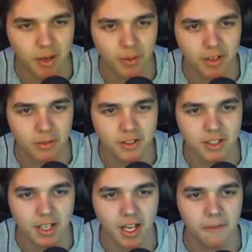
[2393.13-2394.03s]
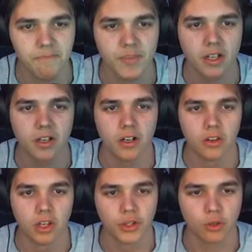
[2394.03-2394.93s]
How we doing today?
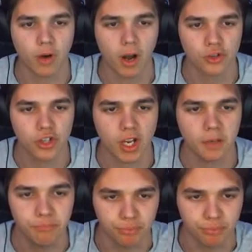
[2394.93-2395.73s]
Let the ground shake.